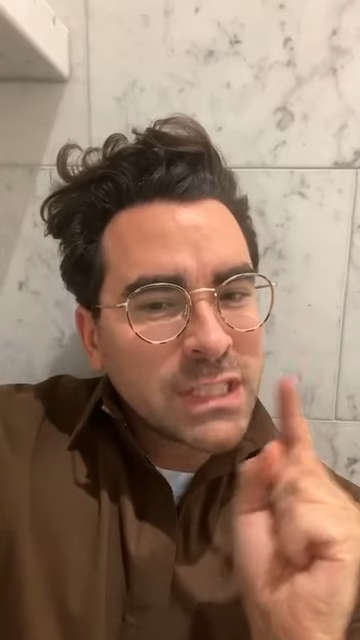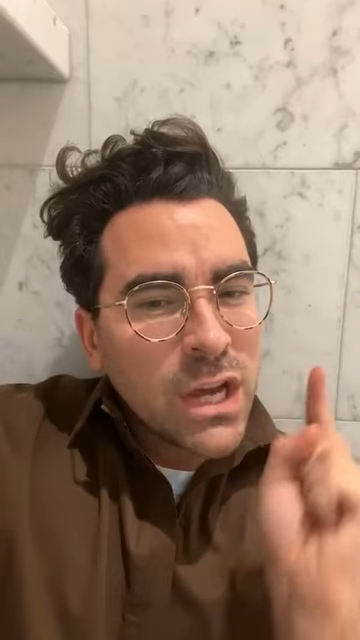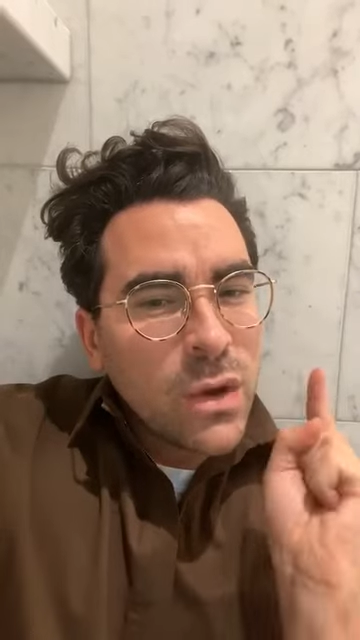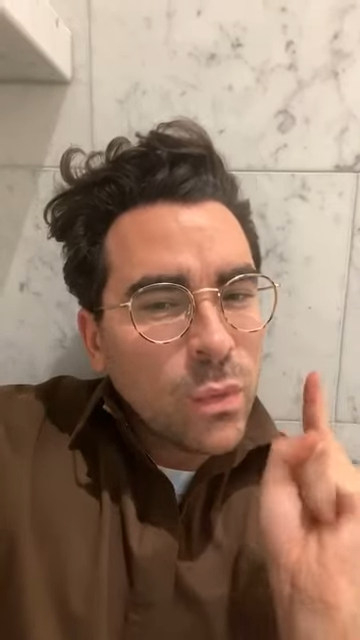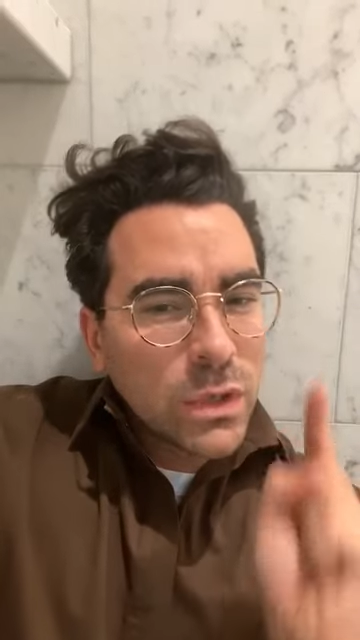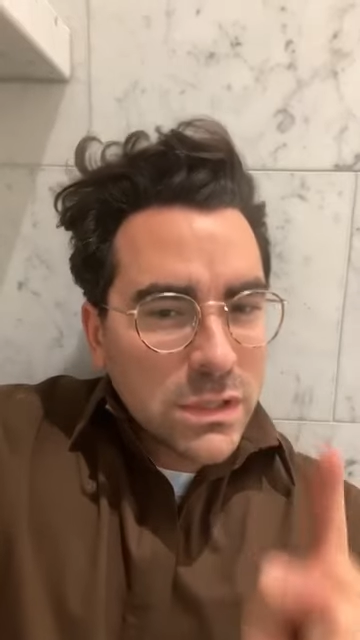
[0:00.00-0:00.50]

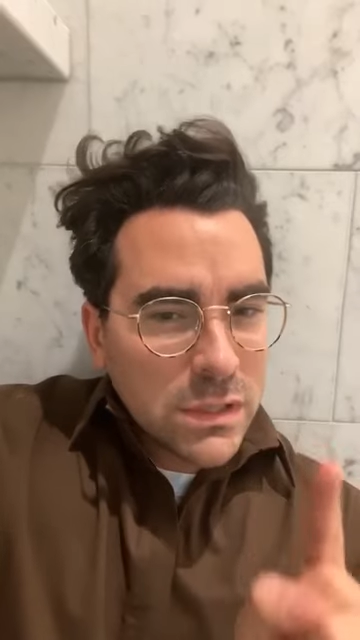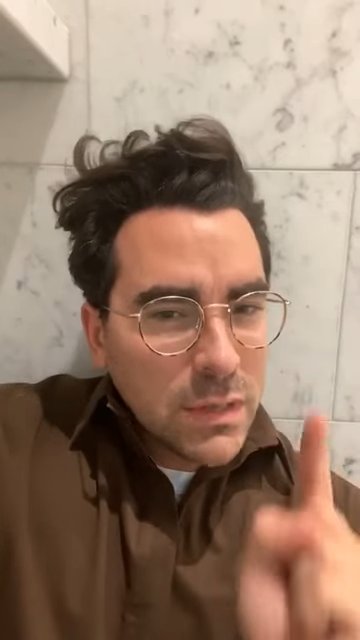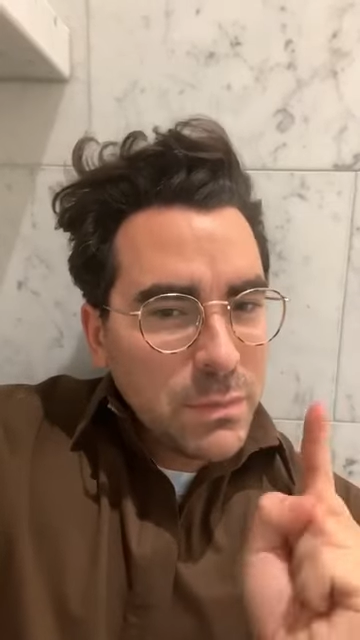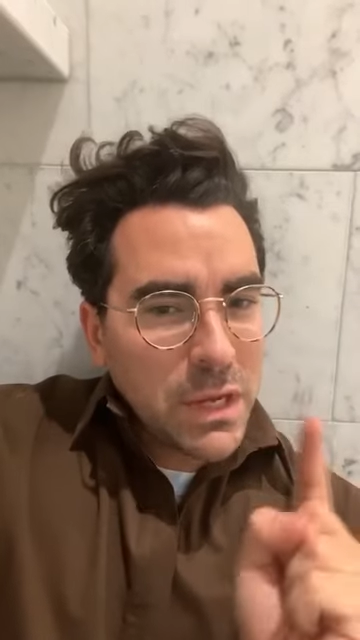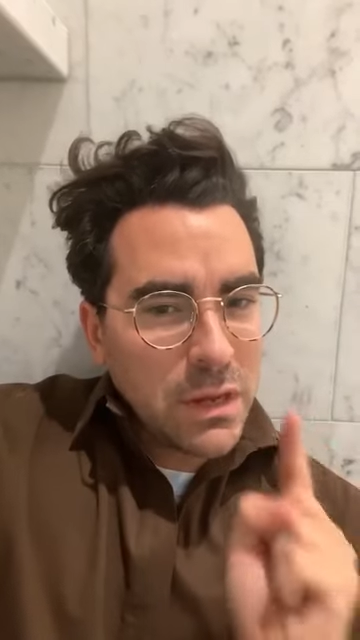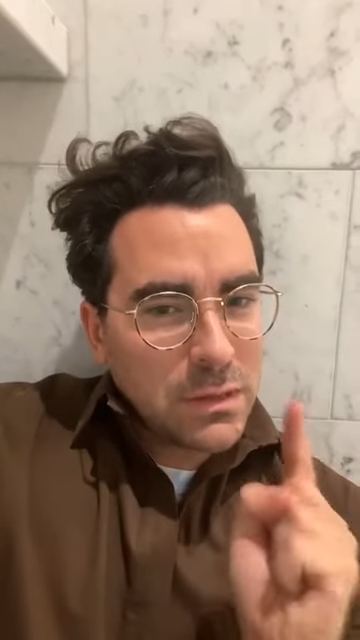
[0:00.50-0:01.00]
we're
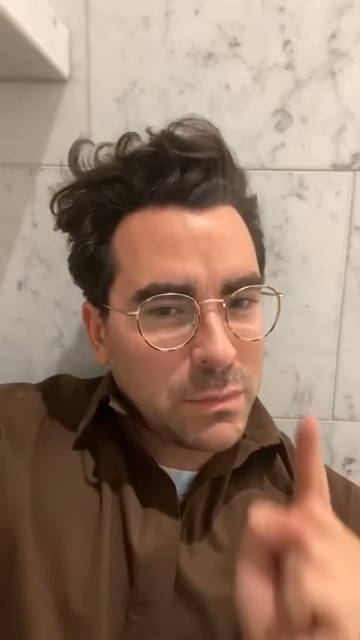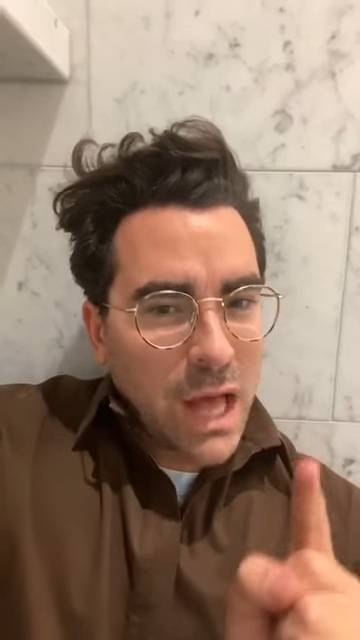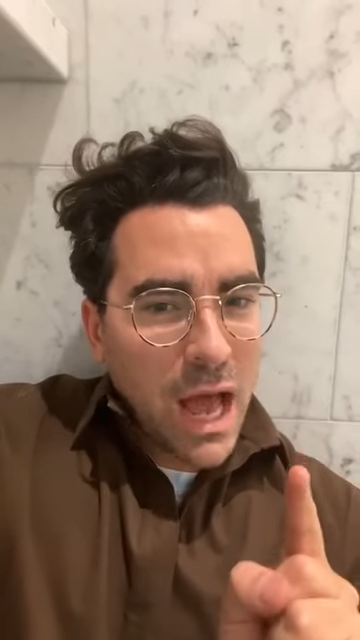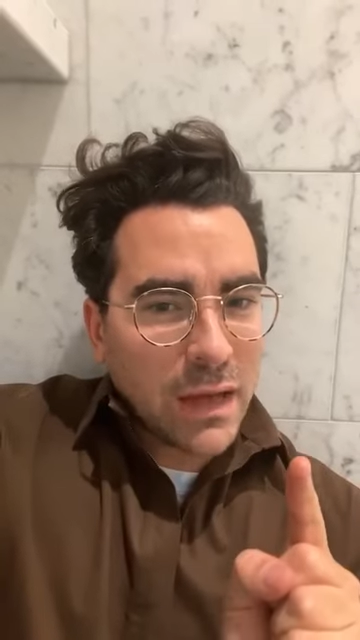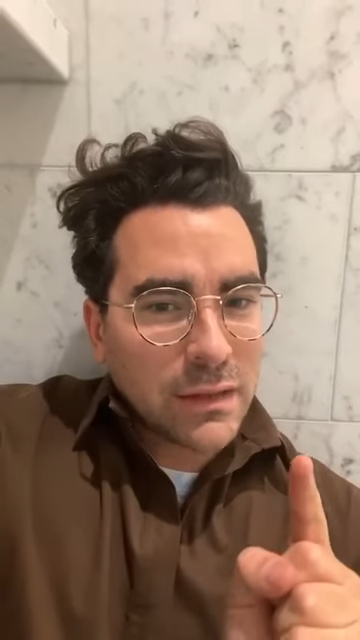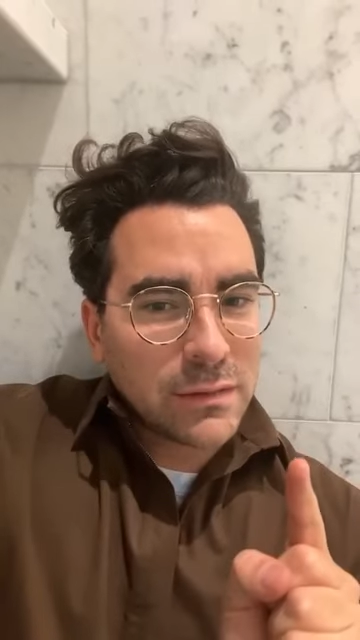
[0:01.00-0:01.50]
sleeping on the
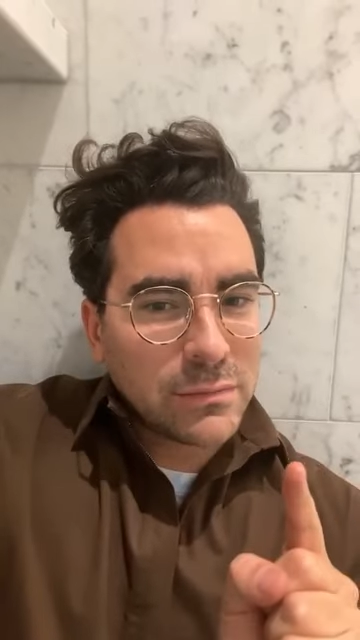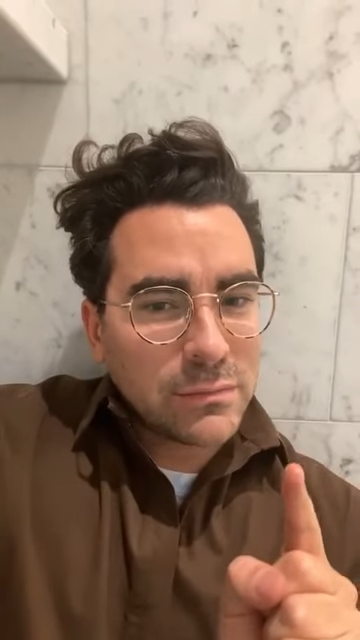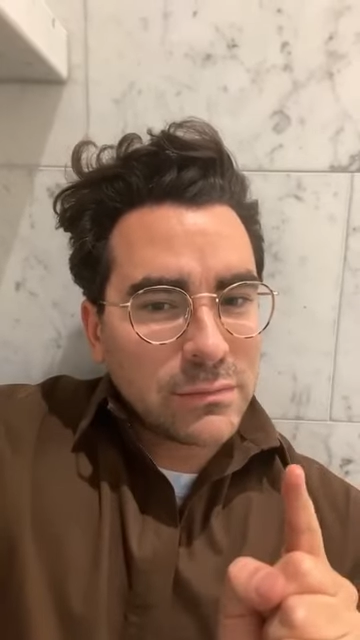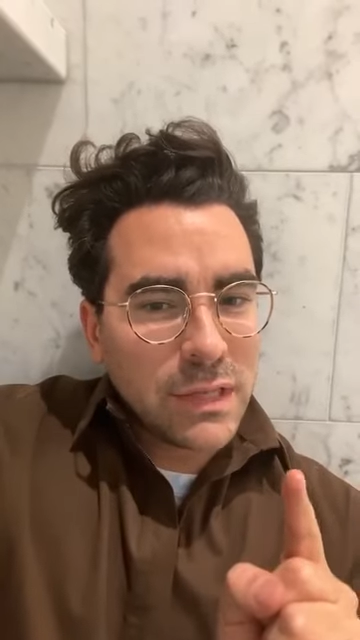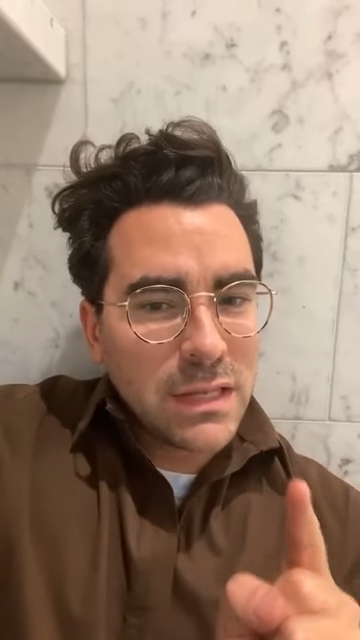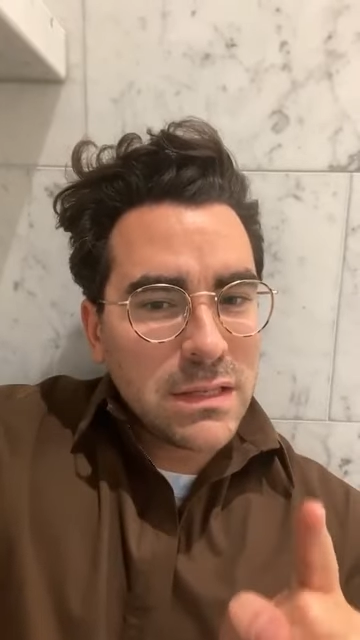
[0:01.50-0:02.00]
black.
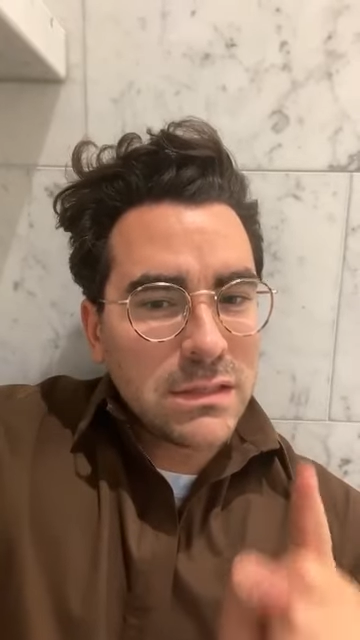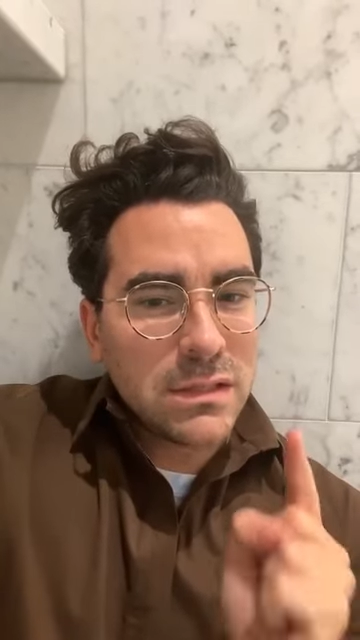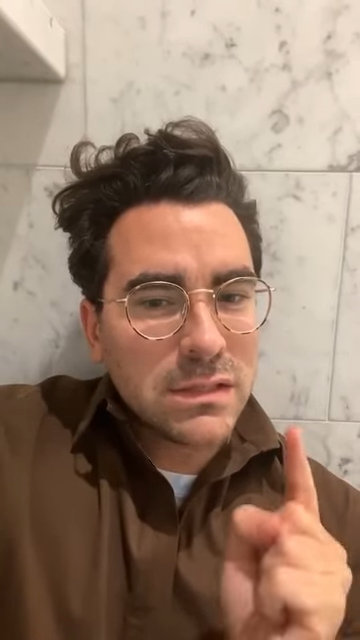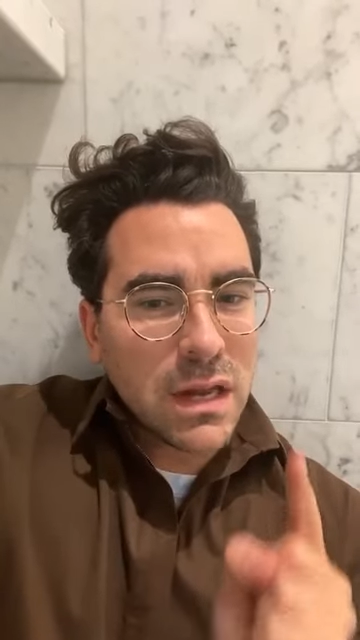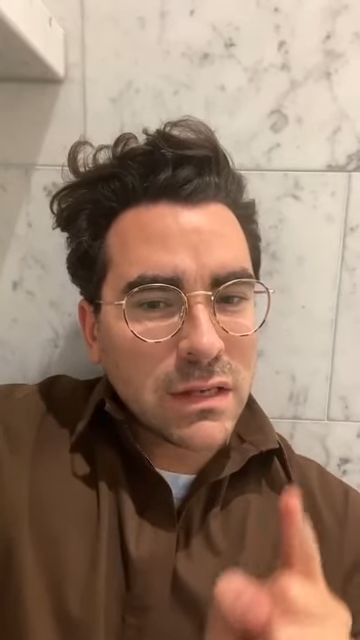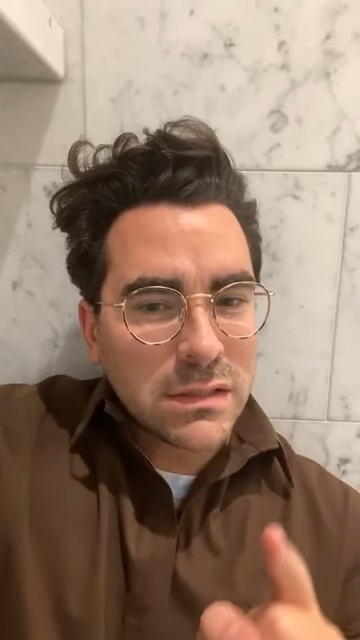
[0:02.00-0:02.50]
And this is
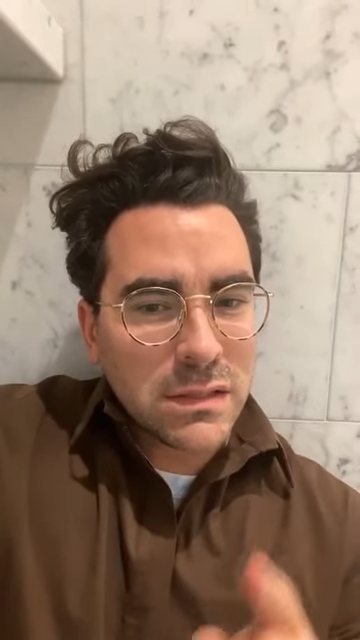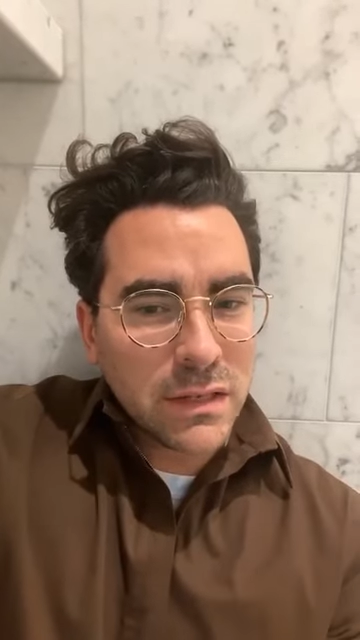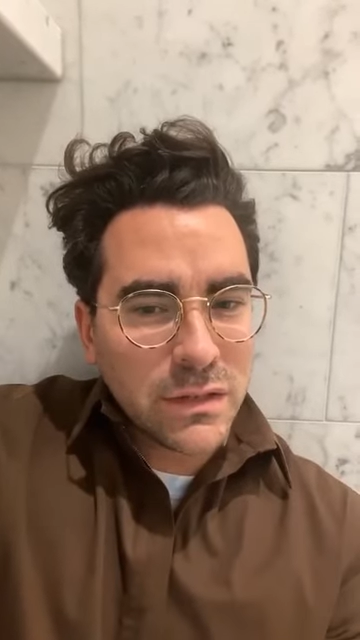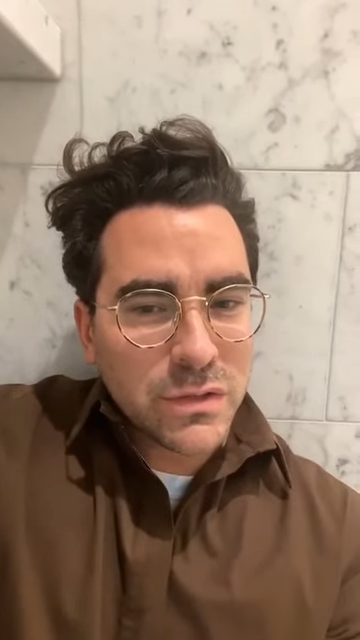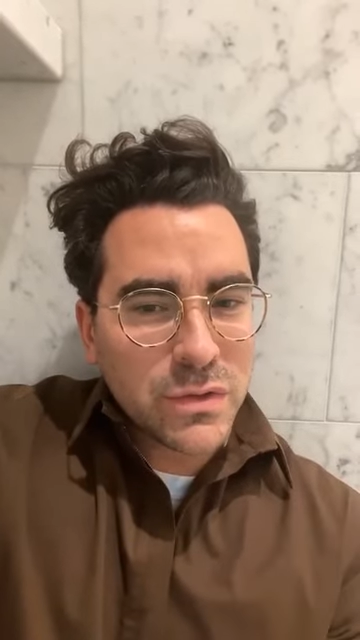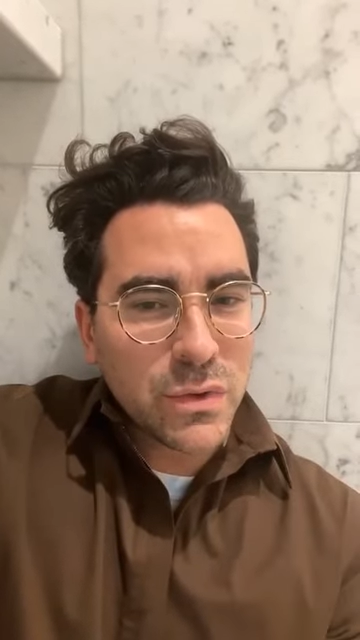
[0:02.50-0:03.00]
not a
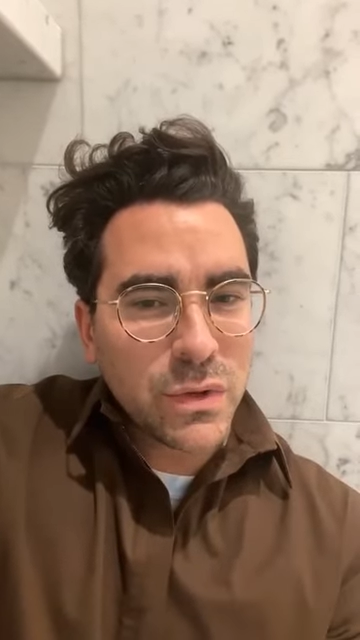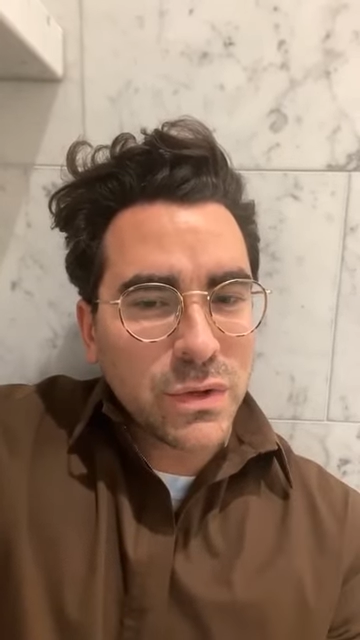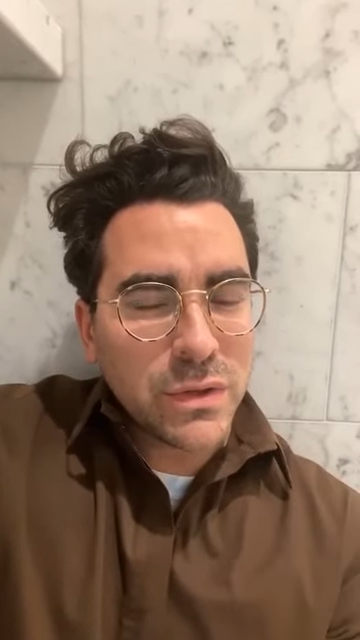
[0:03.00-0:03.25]
sales tool.